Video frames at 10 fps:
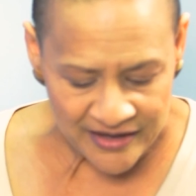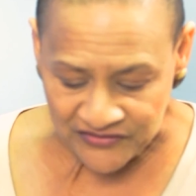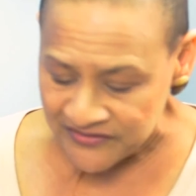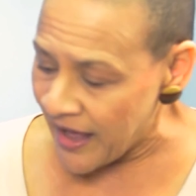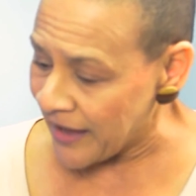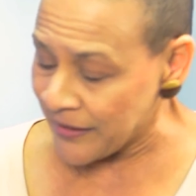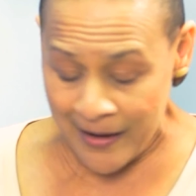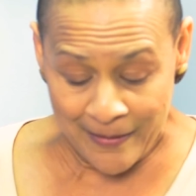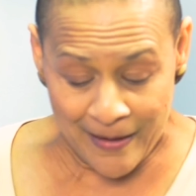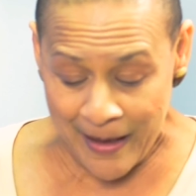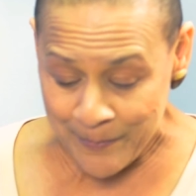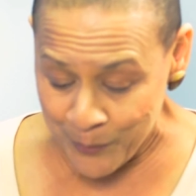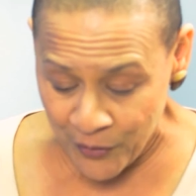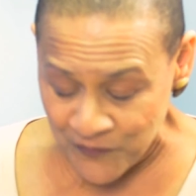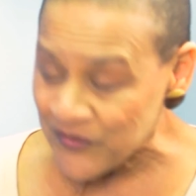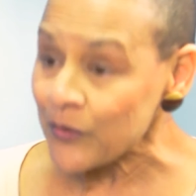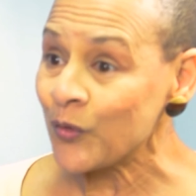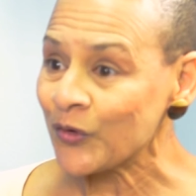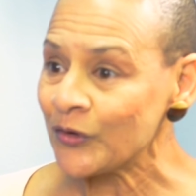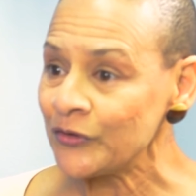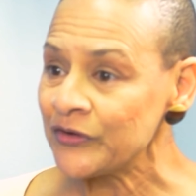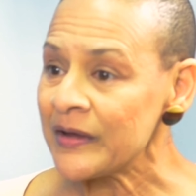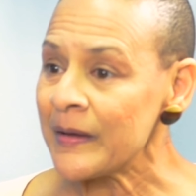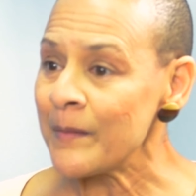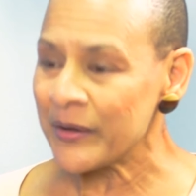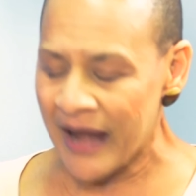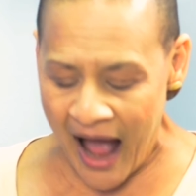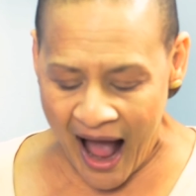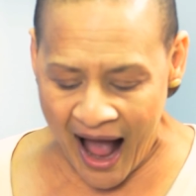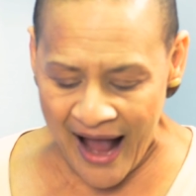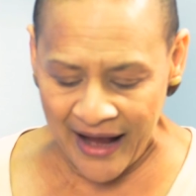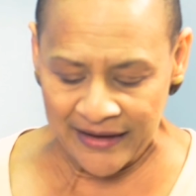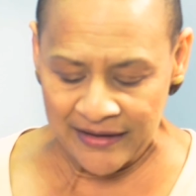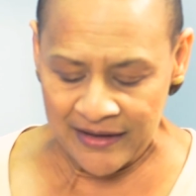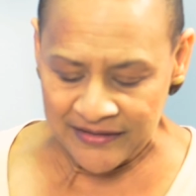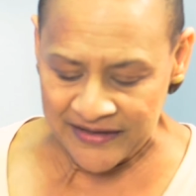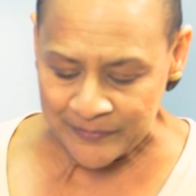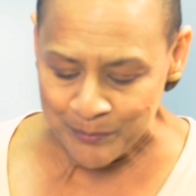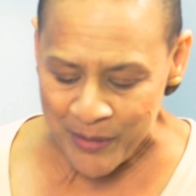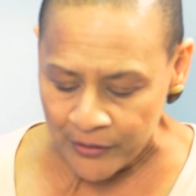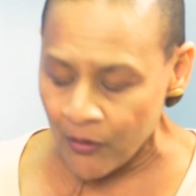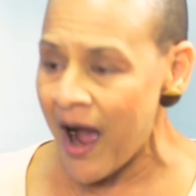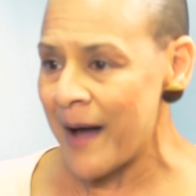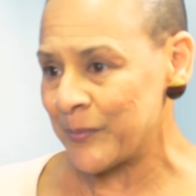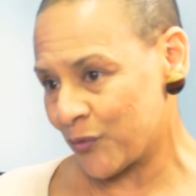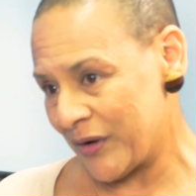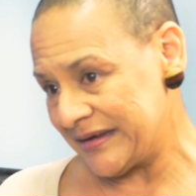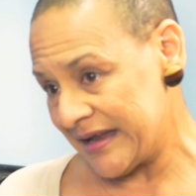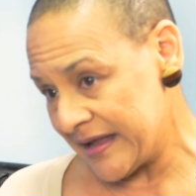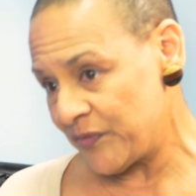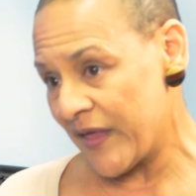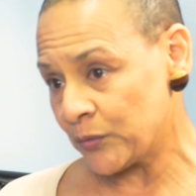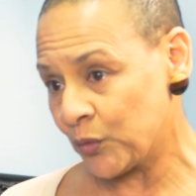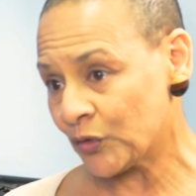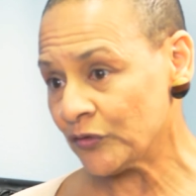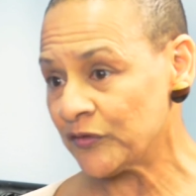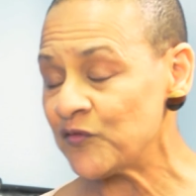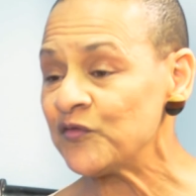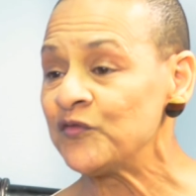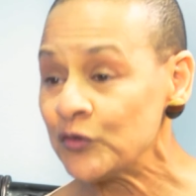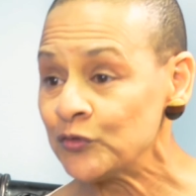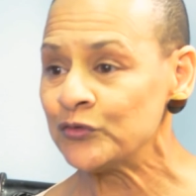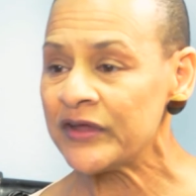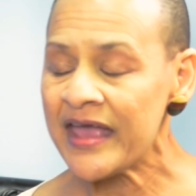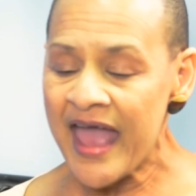it's not a perfect world, but I can better operate in that world of food